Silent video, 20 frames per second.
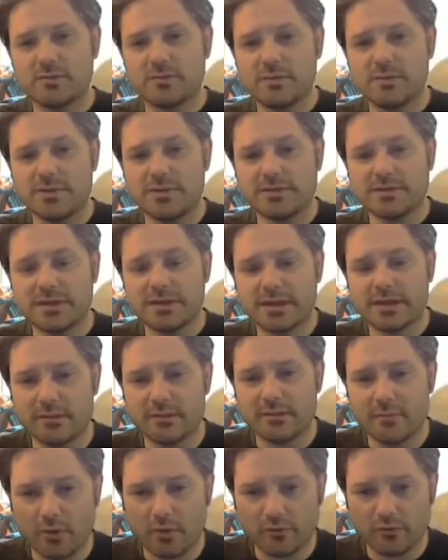to be missing
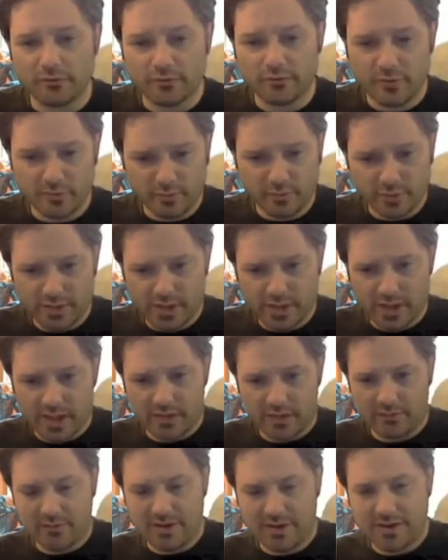in the poster. I'm looking
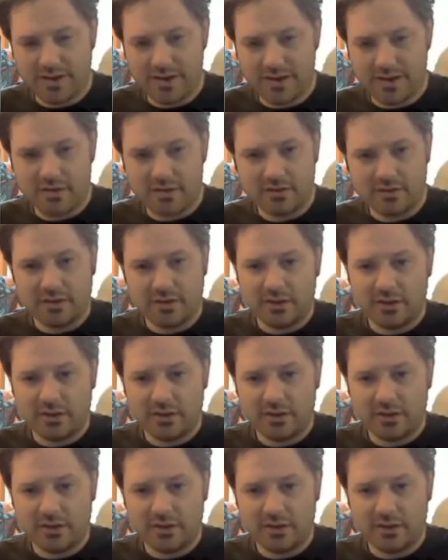at it right now.